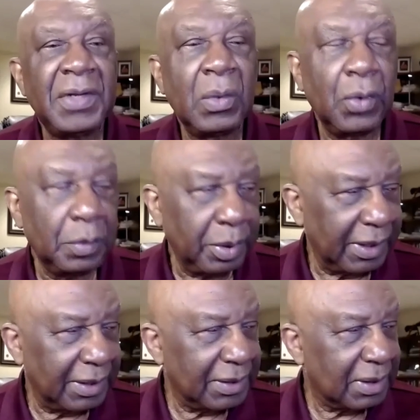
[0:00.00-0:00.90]
in the
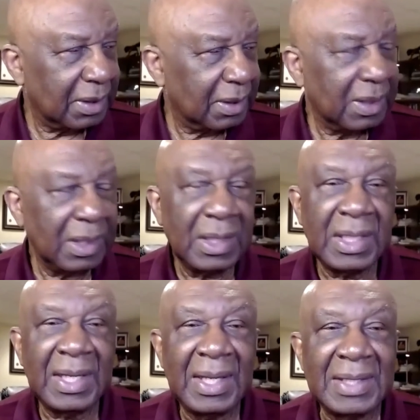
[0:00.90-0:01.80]
workplace
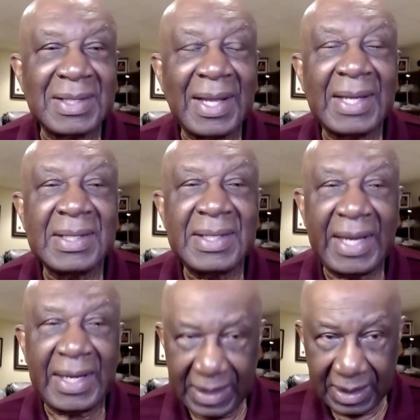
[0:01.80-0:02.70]
is like
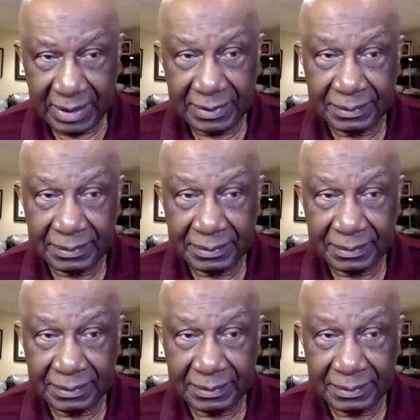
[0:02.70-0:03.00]
dating.